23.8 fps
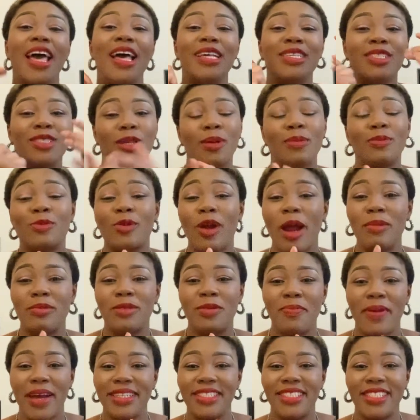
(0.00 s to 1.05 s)
subscribe to
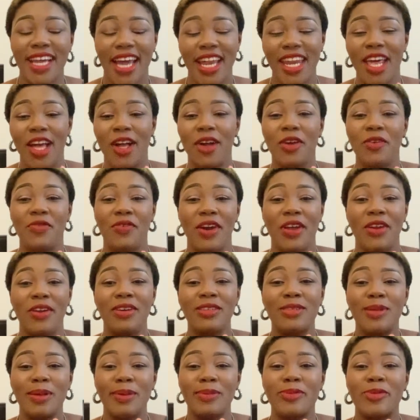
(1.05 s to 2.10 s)
my channel if you're
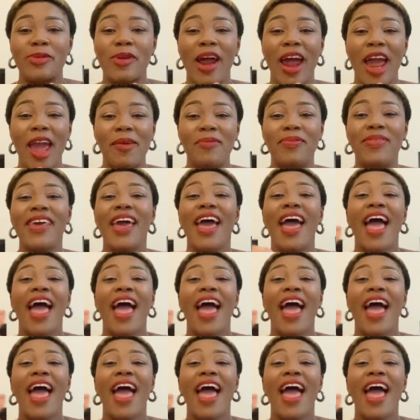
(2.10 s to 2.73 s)
not subscribed